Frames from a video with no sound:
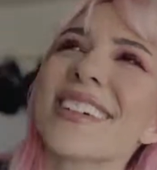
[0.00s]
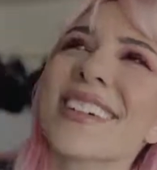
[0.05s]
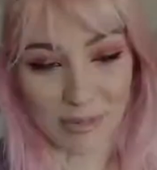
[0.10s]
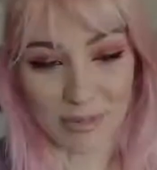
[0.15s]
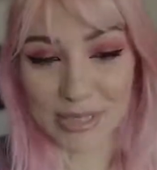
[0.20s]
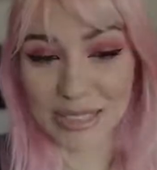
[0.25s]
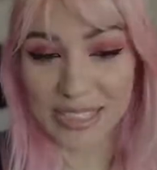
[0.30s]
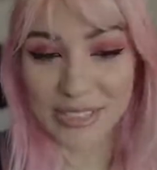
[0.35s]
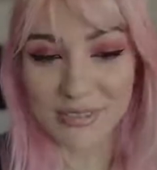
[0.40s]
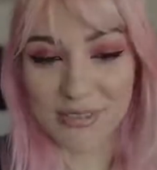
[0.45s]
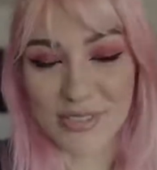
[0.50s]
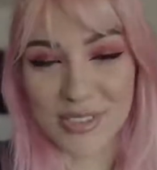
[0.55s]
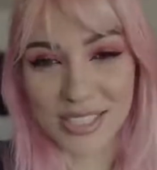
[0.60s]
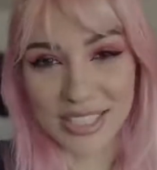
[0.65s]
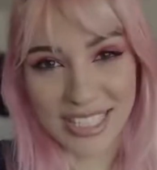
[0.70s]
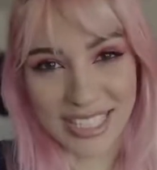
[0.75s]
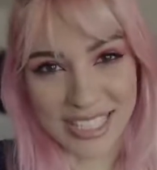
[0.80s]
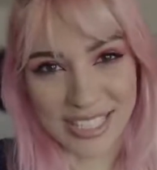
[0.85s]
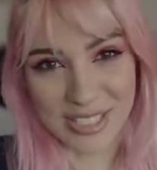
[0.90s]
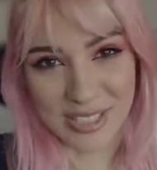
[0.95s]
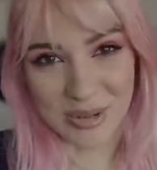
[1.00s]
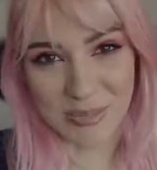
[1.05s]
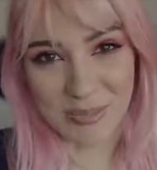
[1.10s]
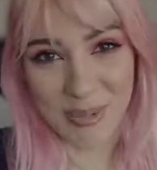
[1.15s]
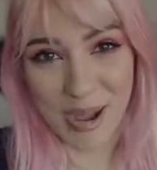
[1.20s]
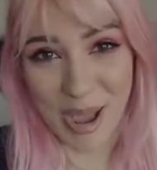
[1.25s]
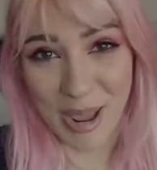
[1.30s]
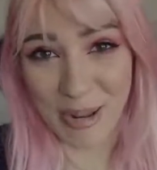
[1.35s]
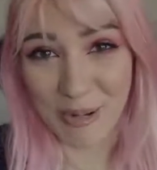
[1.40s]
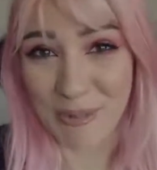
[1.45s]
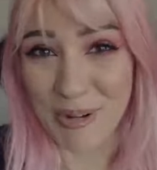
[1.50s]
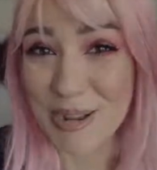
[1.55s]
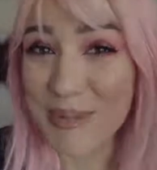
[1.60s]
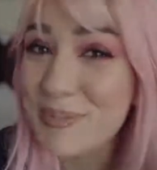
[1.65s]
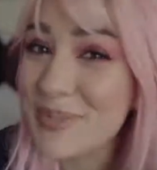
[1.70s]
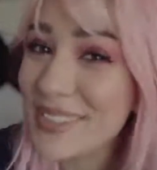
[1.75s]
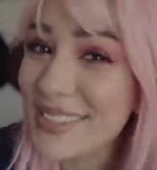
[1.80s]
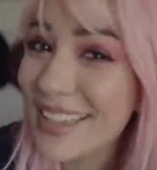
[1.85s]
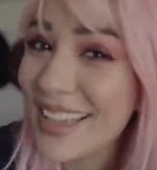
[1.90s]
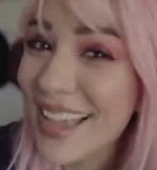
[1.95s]
I will leave the link to my
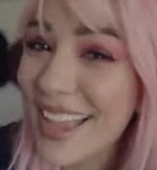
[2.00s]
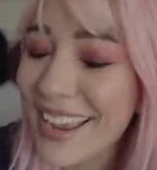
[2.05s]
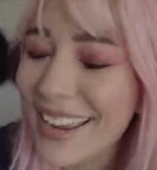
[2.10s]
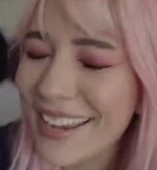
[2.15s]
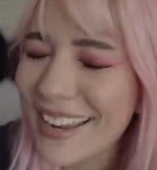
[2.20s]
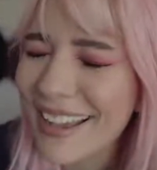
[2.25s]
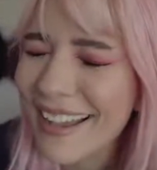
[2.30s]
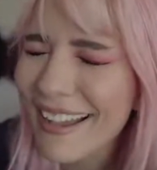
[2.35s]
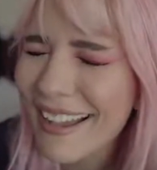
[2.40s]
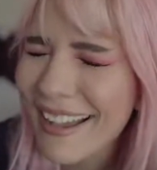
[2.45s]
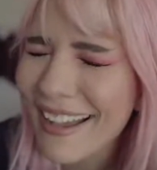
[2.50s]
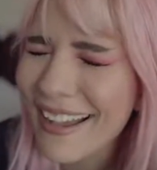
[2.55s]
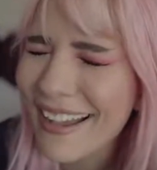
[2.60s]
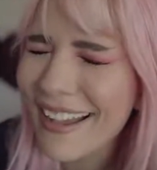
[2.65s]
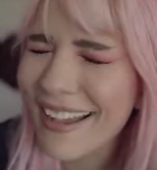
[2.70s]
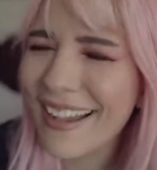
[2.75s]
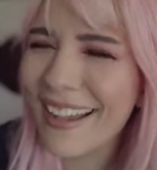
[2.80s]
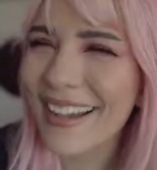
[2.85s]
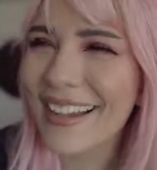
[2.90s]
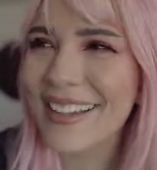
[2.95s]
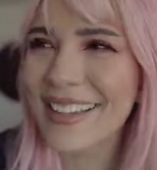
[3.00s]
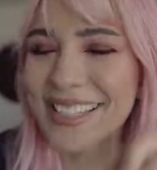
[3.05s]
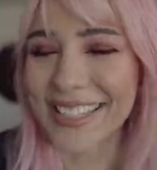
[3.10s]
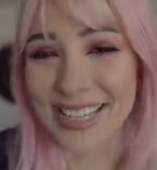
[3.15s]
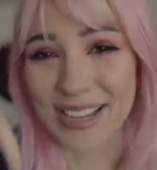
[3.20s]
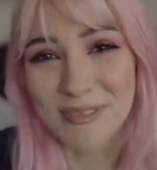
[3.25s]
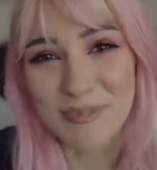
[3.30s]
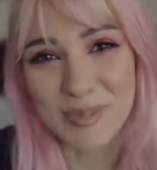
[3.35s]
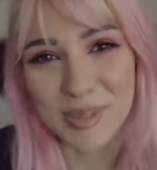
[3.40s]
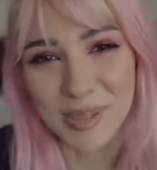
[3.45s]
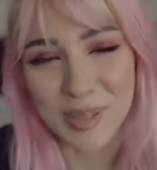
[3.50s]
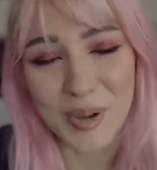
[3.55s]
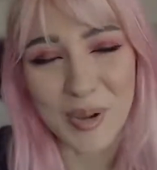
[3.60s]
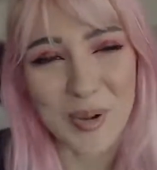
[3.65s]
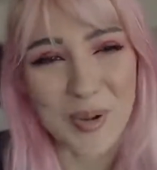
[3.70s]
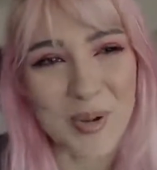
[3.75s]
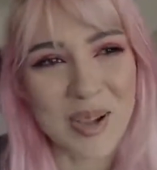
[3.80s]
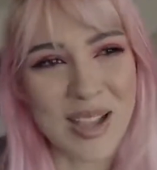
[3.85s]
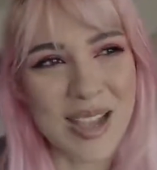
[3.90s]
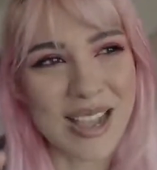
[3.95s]
website down
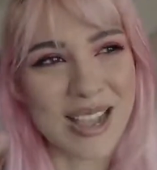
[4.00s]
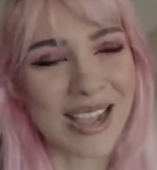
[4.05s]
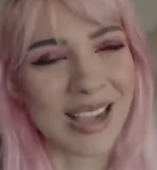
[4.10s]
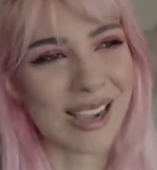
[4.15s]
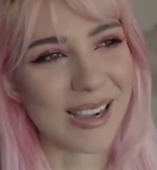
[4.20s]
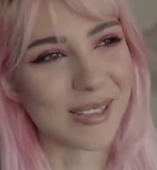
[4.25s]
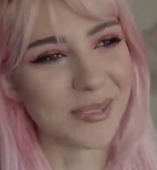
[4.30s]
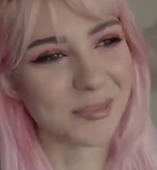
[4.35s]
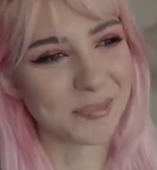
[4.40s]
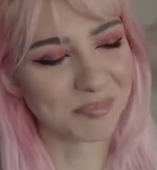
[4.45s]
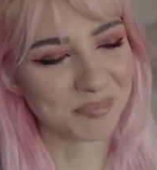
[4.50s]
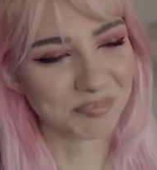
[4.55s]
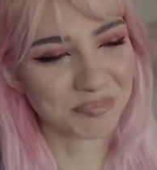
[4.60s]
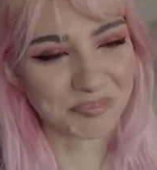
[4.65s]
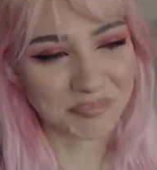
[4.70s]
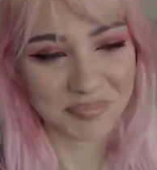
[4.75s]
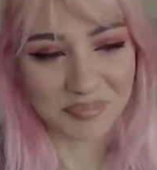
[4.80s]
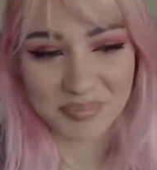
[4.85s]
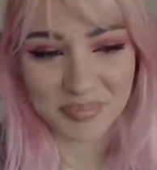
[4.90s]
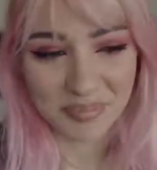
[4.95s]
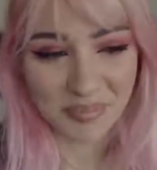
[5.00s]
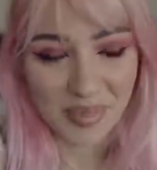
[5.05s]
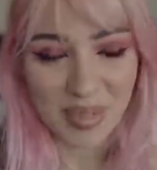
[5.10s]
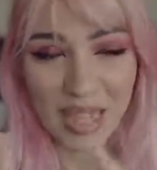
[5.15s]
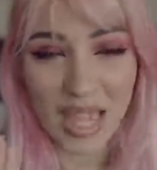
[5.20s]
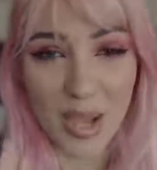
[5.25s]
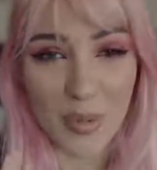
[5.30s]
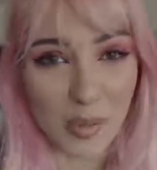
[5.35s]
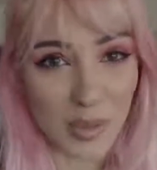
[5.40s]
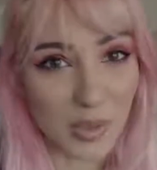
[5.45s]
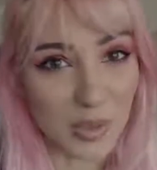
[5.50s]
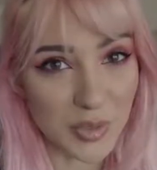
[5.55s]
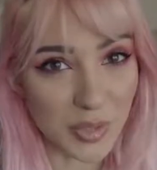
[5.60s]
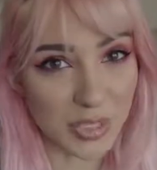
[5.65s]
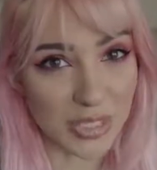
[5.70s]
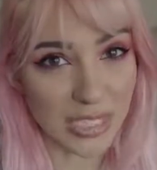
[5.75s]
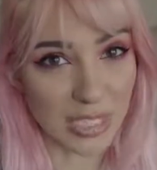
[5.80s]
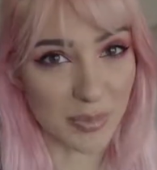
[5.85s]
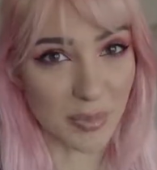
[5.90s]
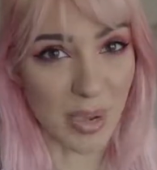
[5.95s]
below. I would
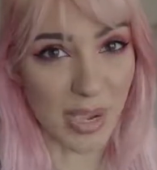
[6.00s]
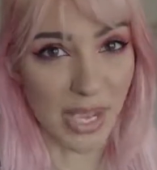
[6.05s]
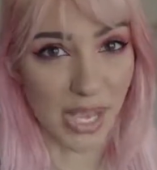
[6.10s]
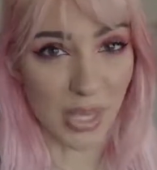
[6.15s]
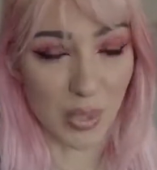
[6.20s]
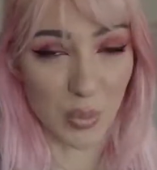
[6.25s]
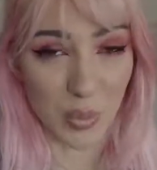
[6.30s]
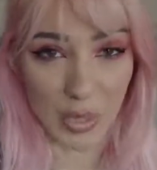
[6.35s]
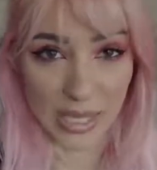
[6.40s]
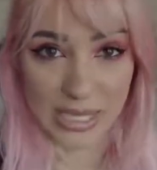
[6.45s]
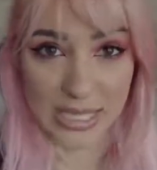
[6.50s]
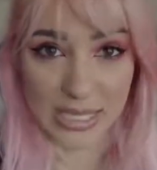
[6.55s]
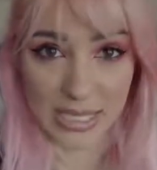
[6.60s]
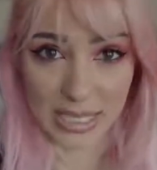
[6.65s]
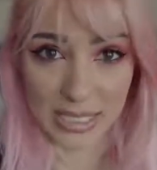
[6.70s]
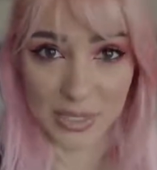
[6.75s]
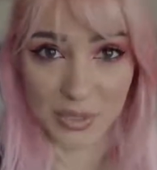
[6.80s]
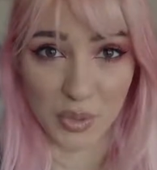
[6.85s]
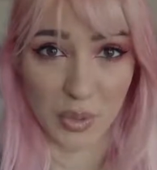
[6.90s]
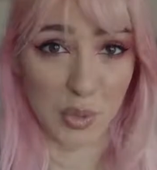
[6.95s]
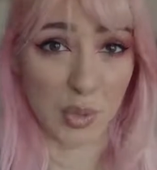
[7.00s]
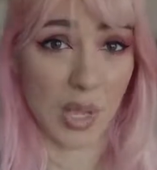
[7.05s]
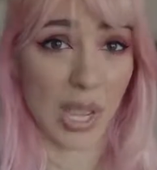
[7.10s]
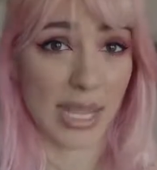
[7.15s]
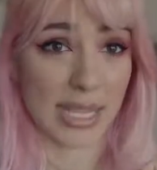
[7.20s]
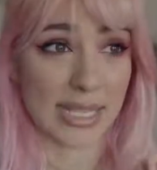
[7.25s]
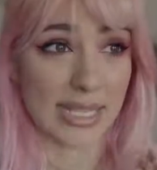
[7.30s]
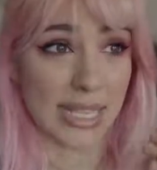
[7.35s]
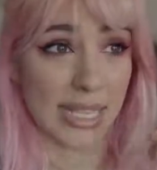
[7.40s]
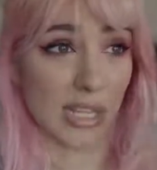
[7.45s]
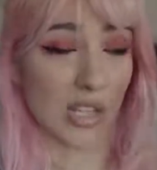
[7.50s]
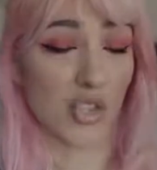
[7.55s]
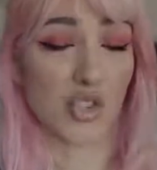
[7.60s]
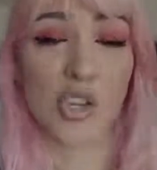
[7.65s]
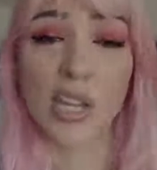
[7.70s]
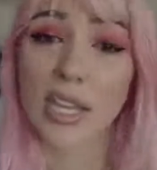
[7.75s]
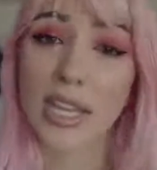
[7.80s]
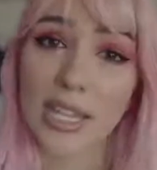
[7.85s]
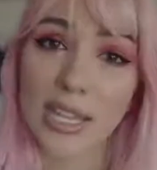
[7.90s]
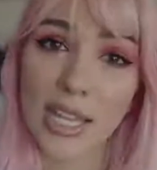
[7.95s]
also like my Wix link so you guys can
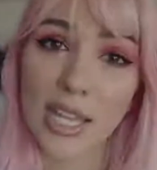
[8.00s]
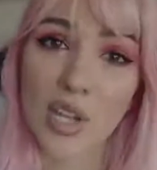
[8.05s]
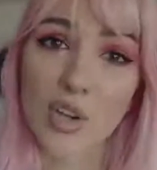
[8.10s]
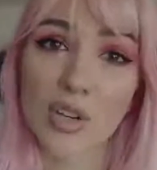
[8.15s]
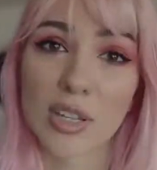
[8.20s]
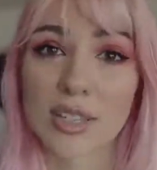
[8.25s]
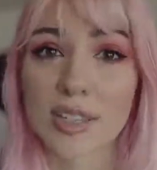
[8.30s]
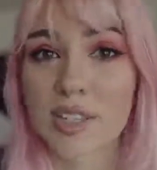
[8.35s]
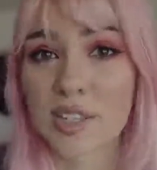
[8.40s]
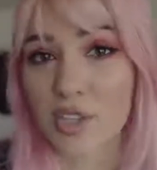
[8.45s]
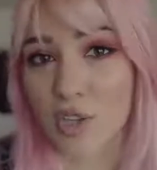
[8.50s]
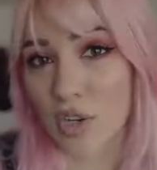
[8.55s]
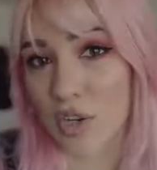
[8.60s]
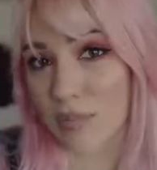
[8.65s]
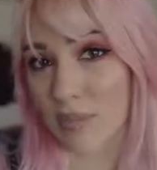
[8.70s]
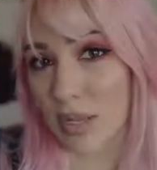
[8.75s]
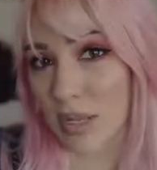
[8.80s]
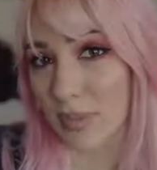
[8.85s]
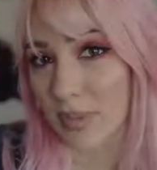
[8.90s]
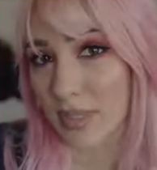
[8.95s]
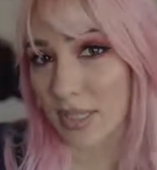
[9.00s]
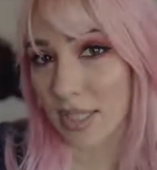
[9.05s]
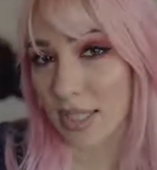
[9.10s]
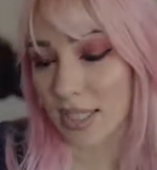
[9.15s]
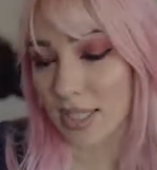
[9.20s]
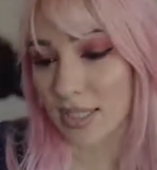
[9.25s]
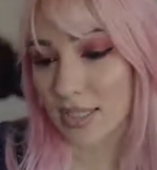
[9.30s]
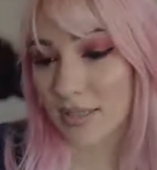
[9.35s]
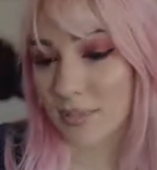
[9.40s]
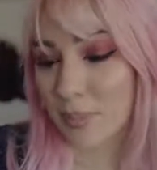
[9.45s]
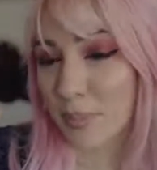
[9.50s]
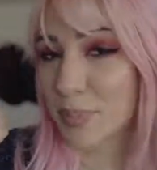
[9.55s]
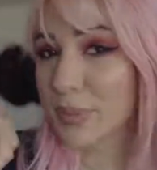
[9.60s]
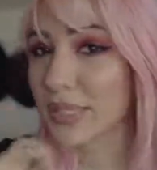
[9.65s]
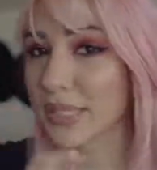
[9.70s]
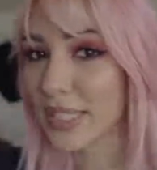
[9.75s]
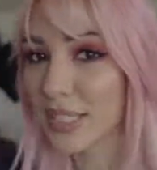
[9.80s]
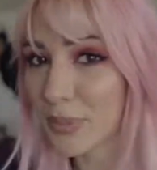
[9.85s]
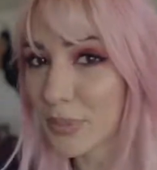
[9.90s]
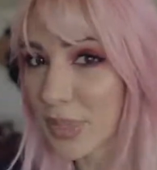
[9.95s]
check it out and start maybe like
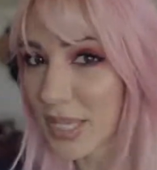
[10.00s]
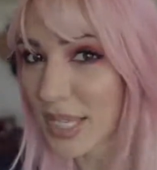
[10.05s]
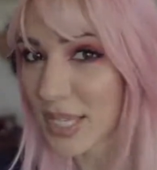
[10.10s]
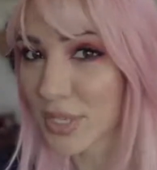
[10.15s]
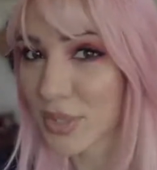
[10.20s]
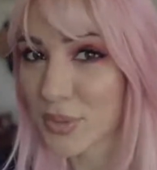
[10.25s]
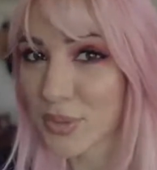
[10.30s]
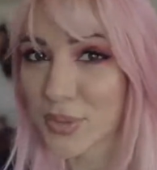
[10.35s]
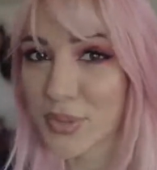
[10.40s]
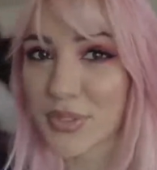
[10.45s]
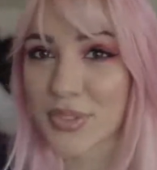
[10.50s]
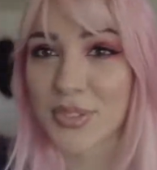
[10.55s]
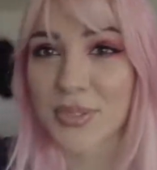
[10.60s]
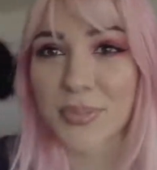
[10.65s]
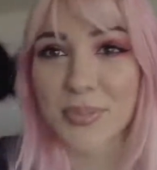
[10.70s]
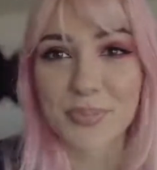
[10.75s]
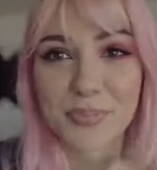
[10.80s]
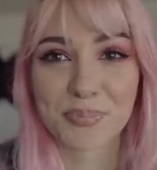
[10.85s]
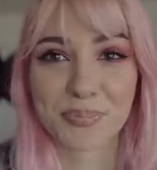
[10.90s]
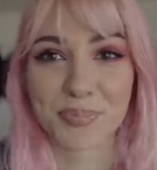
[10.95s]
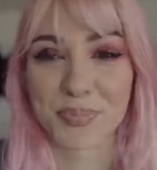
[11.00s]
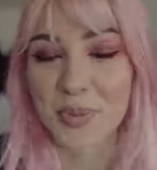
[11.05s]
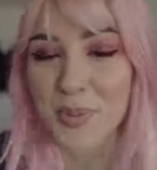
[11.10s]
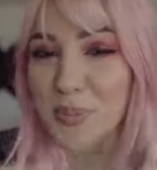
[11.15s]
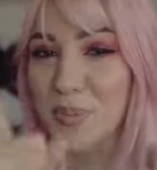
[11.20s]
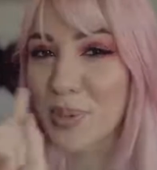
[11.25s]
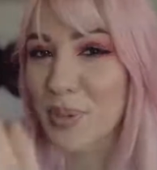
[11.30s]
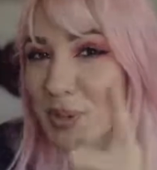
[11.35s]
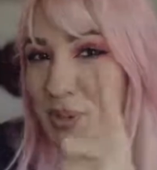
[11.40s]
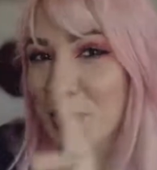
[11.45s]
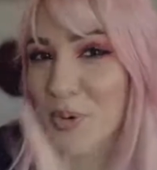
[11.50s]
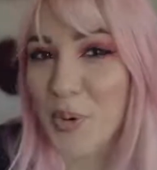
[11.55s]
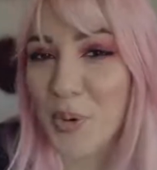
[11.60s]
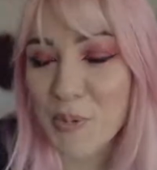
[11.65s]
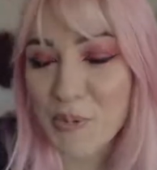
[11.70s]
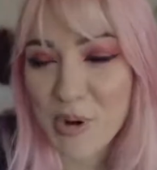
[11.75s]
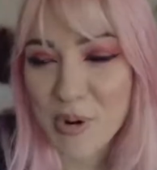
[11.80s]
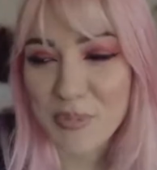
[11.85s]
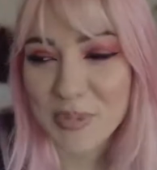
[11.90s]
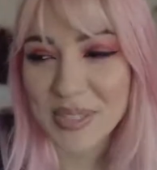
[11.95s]
playing around to build your
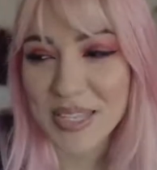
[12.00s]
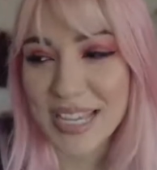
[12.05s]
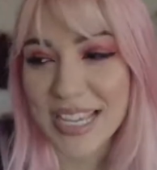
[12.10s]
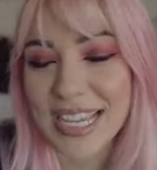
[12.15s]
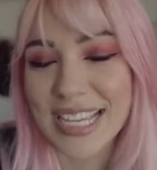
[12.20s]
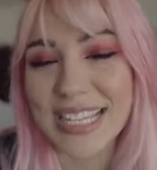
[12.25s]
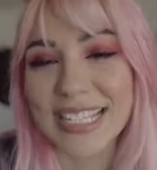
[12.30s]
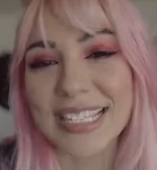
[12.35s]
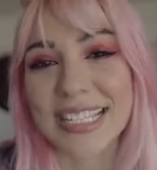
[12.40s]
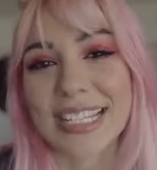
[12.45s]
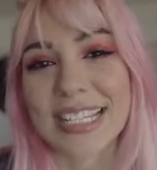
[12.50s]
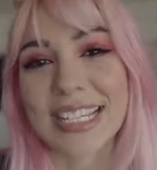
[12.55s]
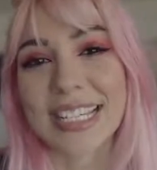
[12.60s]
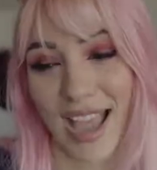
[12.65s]
own website.